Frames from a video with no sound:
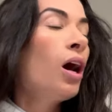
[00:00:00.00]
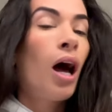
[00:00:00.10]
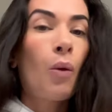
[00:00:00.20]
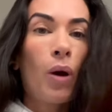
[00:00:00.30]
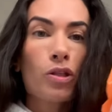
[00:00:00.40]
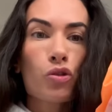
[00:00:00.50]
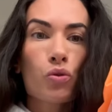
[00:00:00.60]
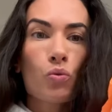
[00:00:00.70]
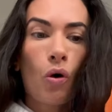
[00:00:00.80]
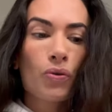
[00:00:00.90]
I went
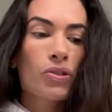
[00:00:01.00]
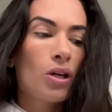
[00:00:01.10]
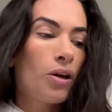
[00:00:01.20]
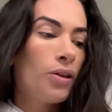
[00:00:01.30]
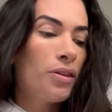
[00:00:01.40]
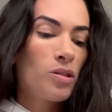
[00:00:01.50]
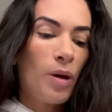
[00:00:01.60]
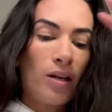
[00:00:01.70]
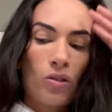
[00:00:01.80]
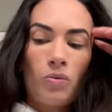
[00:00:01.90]
to Ulta this past